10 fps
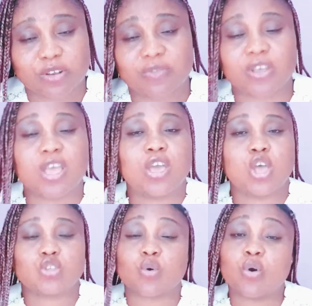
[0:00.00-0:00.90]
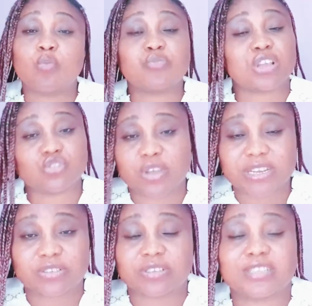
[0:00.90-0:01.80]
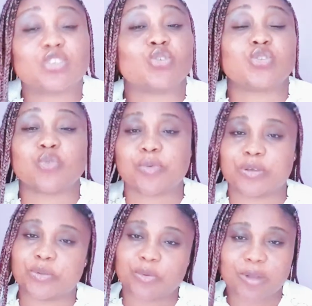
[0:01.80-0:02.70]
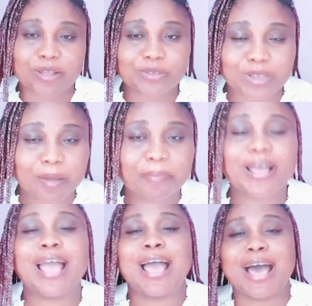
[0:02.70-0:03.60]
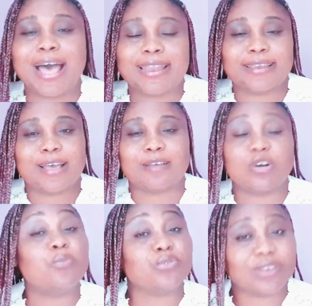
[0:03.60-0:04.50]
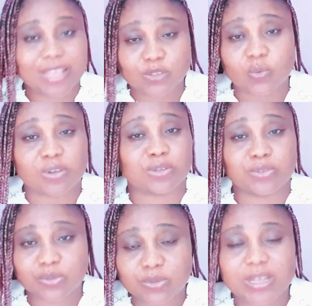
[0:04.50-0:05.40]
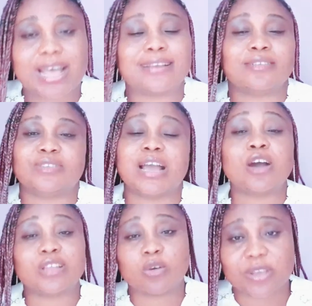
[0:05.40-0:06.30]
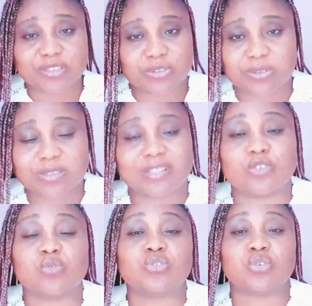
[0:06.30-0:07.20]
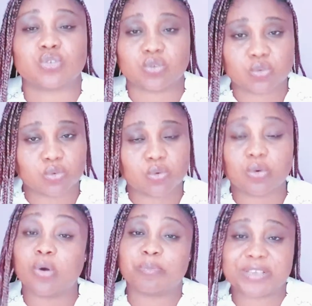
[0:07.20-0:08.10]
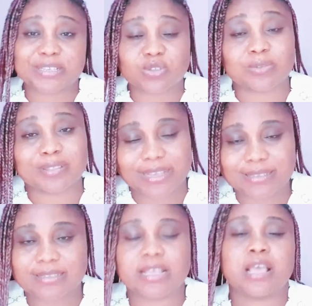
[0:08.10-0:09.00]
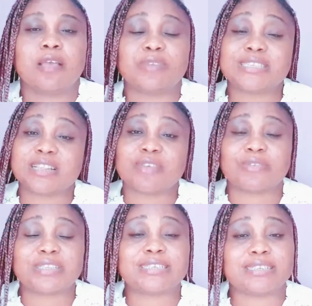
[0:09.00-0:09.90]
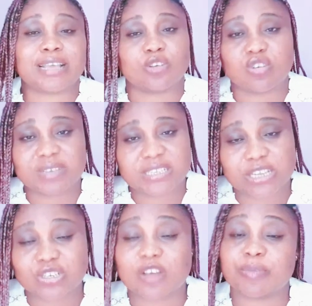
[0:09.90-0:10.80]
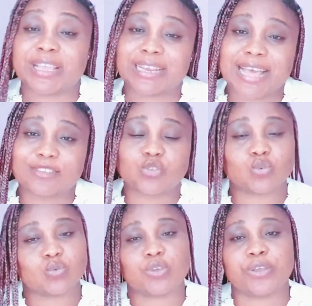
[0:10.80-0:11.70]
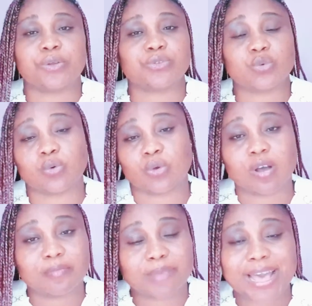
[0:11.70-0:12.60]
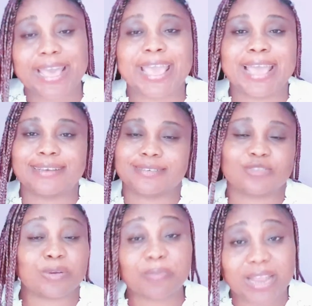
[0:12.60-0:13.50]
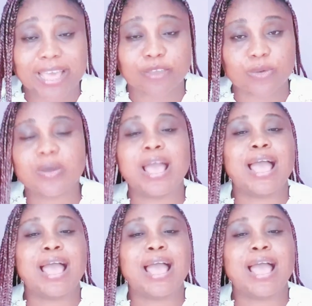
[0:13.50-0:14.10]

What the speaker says: of. So hope you enjoyed it today. This is just where we're going to round up, and hope you learned one or two. And if there are other questions that you want us also know or based on this, please leave everything there in the comment section. I'll be glad to to come by and reply you.